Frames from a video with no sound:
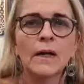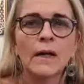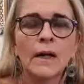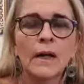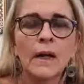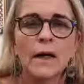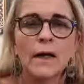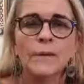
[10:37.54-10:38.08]

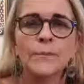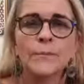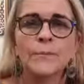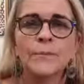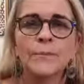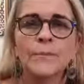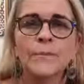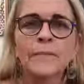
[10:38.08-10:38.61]

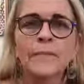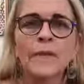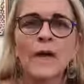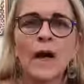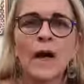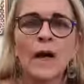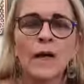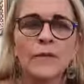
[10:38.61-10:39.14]

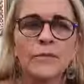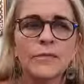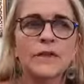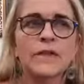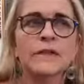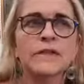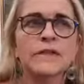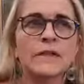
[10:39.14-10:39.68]
I
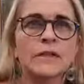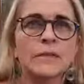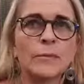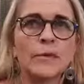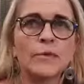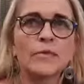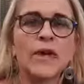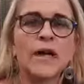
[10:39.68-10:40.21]
felt since
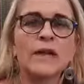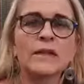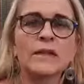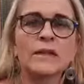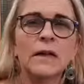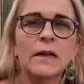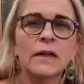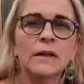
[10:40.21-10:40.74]
my father
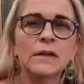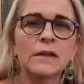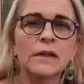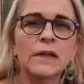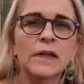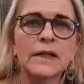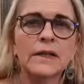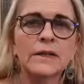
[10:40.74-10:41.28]
died,
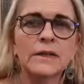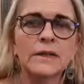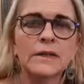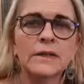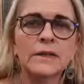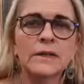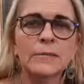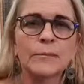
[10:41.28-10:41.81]
his
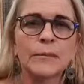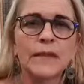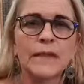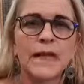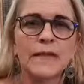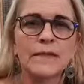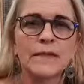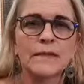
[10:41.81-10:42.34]

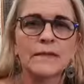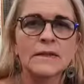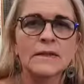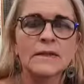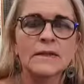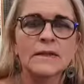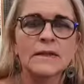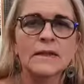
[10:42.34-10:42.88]

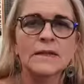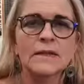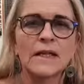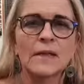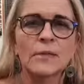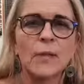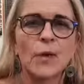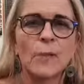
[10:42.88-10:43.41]
presence is
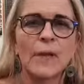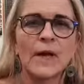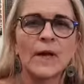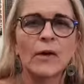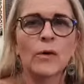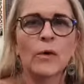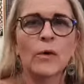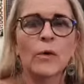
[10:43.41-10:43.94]
in my
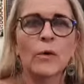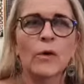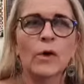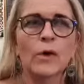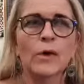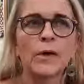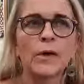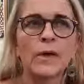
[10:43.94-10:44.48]
back
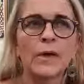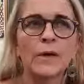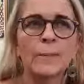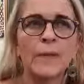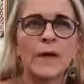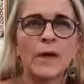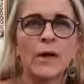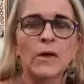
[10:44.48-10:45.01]
or
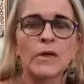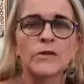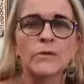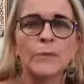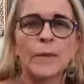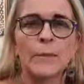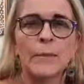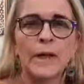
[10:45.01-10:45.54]

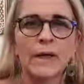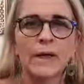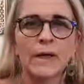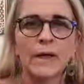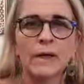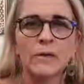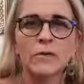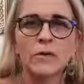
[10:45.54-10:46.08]
behind my back,
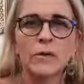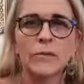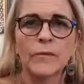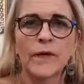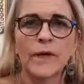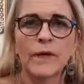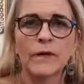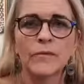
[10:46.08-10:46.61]

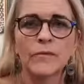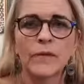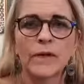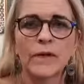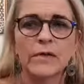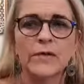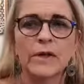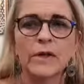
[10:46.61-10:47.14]
somewhere
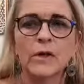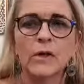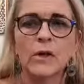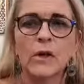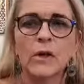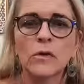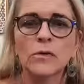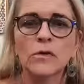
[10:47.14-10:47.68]
very, very
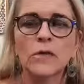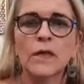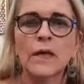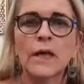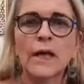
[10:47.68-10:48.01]
close.